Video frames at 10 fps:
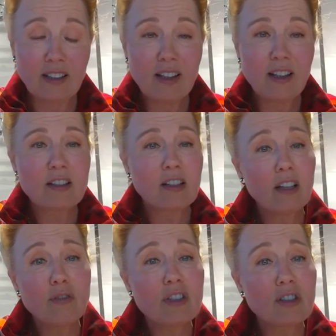There's a lot
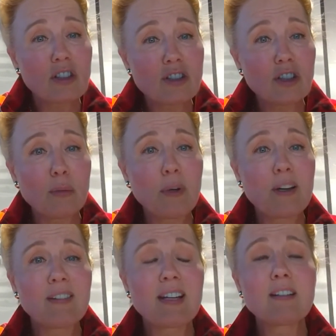of discussion
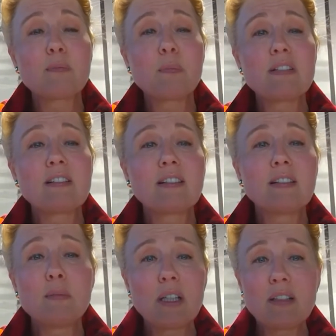about that. It
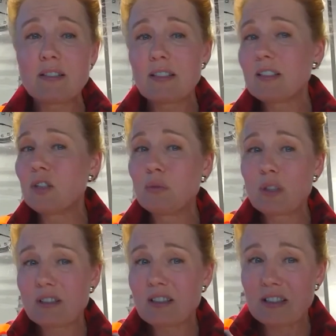basically means that you
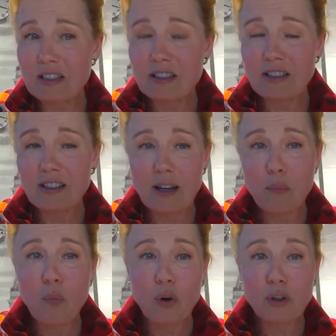as a citizen
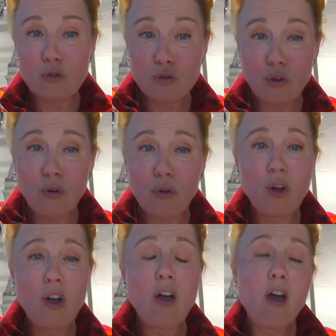get more
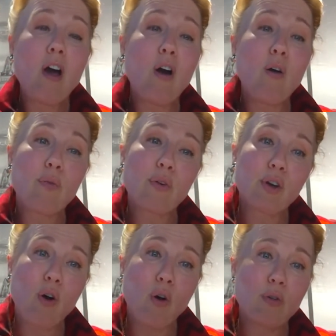control over
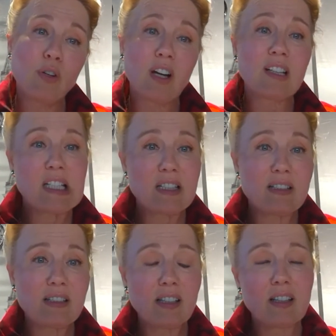your own
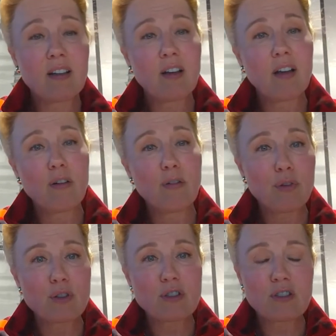identity
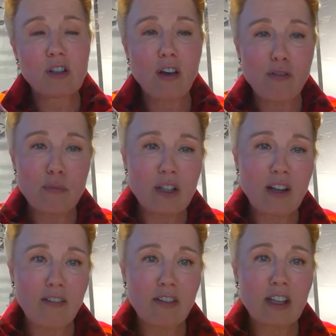versus the government
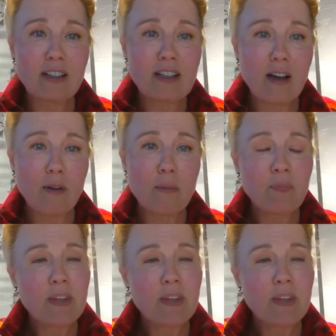having it now.